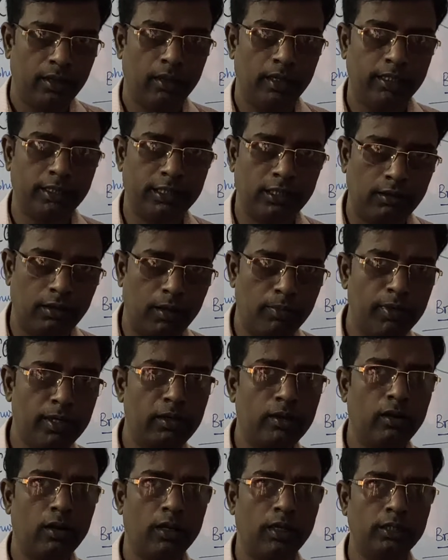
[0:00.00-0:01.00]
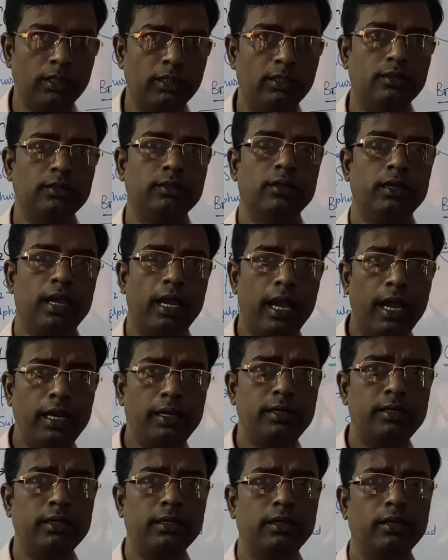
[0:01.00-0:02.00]
It's a noble cause,
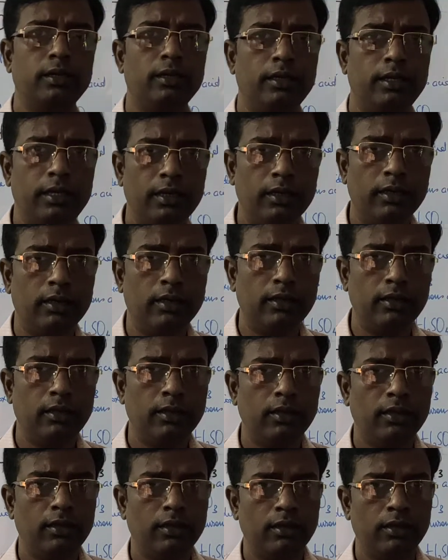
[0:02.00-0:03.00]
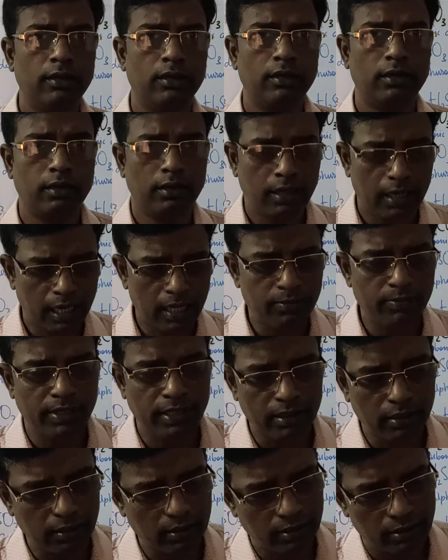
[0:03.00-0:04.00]
and here I'm
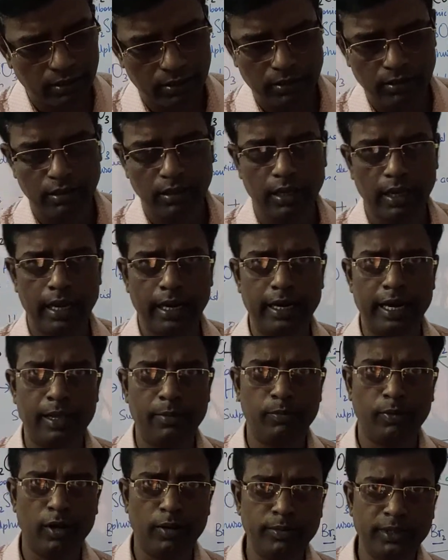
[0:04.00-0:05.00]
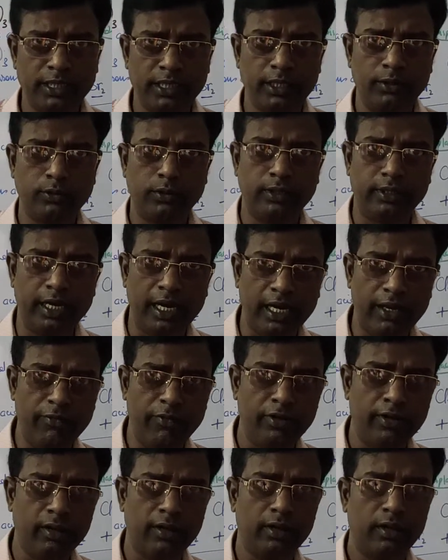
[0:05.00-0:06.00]
here, and I promise you to
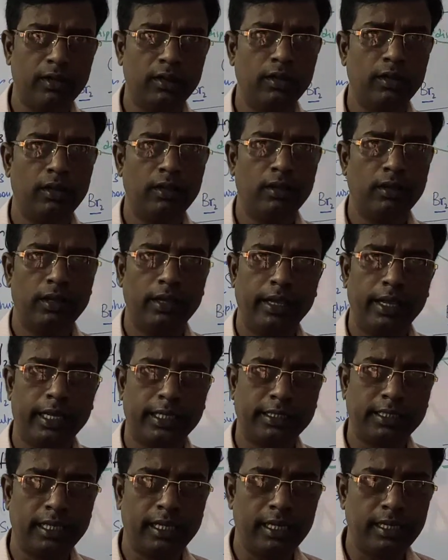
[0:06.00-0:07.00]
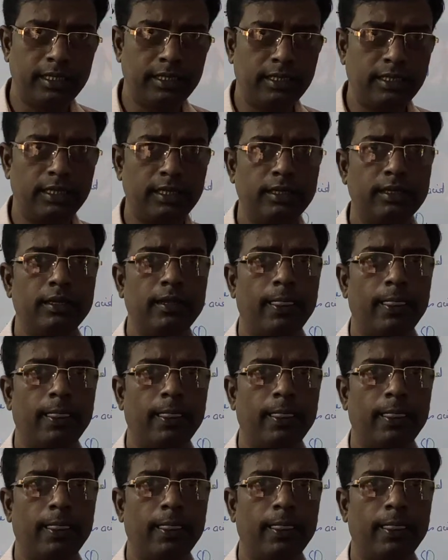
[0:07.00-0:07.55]
deliver excellence